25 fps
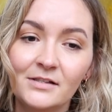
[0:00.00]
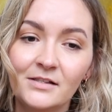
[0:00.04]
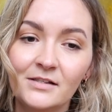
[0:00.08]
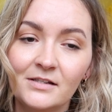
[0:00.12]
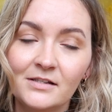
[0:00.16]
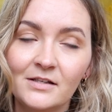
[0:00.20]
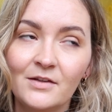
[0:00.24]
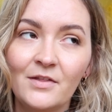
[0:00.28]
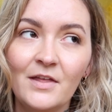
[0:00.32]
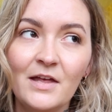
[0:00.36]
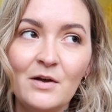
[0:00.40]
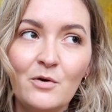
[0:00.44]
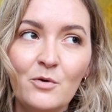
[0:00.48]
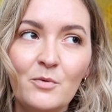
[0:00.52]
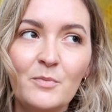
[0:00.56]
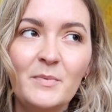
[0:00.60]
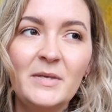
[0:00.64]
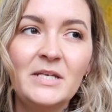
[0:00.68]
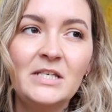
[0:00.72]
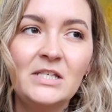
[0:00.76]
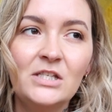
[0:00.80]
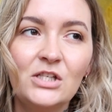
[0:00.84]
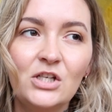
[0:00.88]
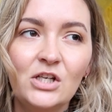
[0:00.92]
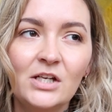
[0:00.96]
So they'll
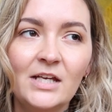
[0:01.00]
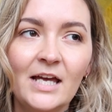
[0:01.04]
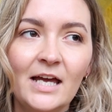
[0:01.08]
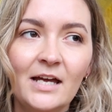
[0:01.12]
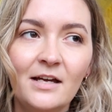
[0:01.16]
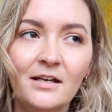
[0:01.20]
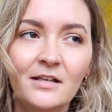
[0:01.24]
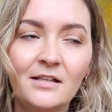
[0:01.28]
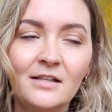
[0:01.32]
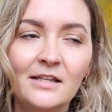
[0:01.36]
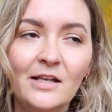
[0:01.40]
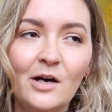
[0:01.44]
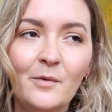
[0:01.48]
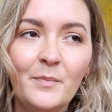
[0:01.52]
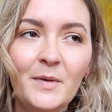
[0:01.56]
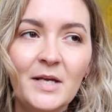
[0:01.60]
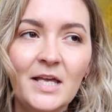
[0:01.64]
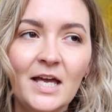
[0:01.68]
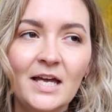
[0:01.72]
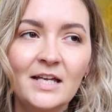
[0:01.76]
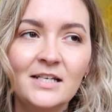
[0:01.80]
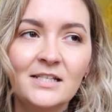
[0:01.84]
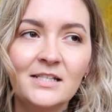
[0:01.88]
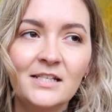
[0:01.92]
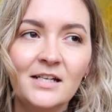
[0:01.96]
be
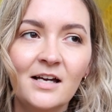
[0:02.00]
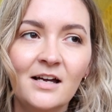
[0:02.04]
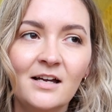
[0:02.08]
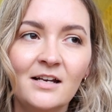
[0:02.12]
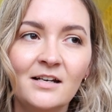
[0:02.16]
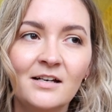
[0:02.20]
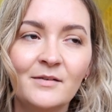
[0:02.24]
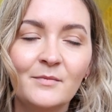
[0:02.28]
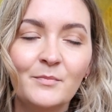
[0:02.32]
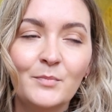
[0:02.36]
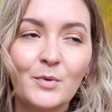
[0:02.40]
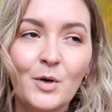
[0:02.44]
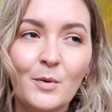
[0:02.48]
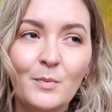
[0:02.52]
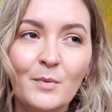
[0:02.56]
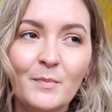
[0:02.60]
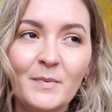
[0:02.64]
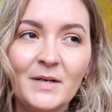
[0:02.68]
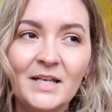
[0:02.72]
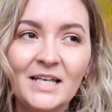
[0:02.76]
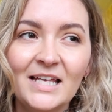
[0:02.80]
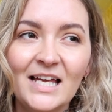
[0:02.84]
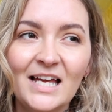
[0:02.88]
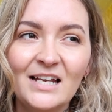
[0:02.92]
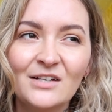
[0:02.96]
getting done
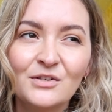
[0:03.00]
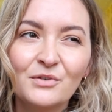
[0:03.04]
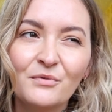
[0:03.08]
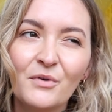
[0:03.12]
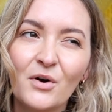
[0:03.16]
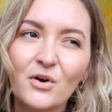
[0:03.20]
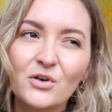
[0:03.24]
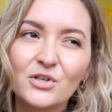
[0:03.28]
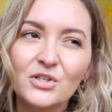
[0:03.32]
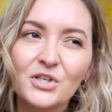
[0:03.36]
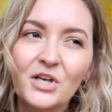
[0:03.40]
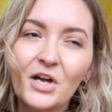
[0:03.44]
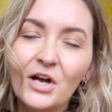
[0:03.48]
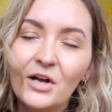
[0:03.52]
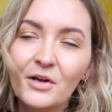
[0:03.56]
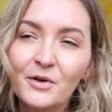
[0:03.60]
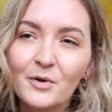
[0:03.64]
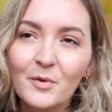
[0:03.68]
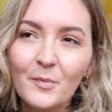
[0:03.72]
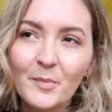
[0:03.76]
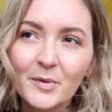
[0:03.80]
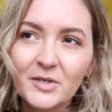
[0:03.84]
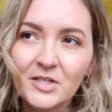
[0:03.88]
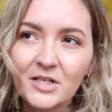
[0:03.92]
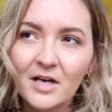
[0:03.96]
probably end of
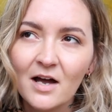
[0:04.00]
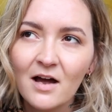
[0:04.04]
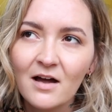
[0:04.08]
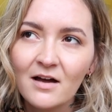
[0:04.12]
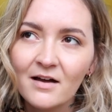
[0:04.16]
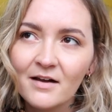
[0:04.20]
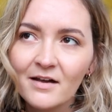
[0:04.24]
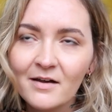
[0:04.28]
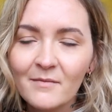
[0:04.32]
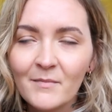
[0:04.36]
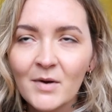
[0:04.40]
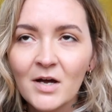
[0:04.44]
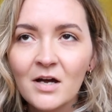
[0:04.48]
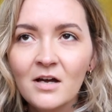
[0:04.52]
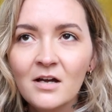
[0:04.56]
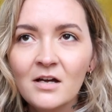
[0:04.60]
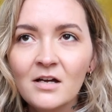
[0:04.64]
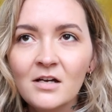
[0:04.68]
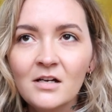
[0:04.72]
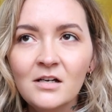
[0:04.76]
October time.